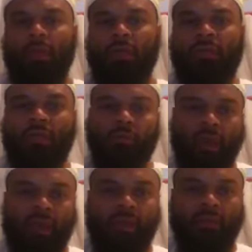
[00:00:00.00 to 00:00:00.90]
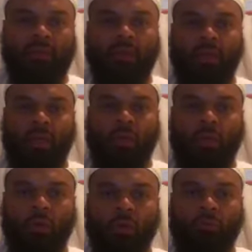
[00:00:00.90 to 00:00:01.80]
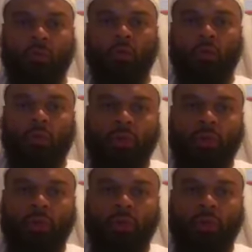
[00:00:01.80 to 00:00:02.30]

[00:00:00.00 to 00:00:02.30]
his companions, and all of those who